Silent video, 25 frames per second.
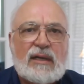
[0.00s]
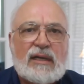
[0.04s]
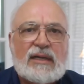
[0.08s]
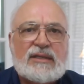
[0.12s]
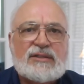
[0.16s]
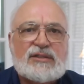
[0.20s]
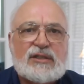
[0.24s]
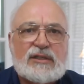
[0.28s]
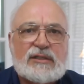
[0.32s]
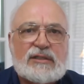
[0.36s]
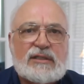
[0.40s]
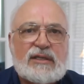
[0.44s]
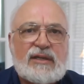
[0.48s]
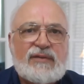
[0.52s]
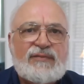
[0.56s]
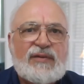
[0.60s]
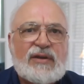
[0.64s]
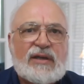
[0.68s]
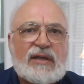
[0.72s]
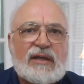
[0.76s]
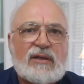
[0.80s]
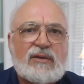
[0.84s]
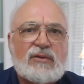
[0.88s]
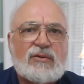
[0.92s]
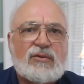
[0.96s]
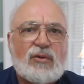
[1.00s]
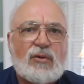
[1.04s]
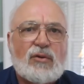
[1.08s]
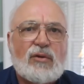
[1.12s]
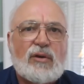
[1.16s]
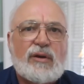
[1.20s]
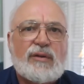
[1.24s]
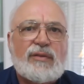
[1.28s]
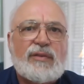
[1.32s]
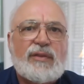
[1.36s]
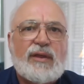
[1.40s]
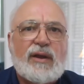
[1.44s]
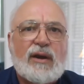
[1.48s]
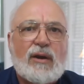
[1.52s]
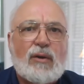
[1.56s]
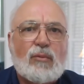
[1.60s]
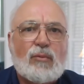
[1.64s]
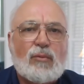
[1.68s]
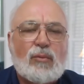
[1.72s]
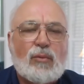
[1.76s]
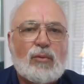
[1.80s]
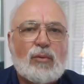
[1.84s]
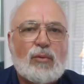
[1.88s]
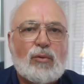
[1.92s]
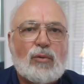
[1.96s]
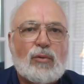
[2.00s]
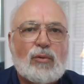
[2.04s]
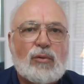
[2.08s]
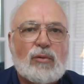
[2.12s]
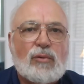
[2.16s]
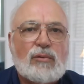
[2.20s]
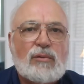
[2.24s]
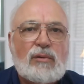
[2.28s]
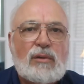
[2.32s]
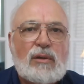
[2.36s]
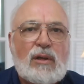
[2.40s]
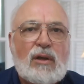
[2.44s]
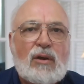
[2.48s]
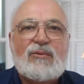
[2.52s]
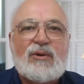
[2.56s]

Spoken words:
And significant during their rule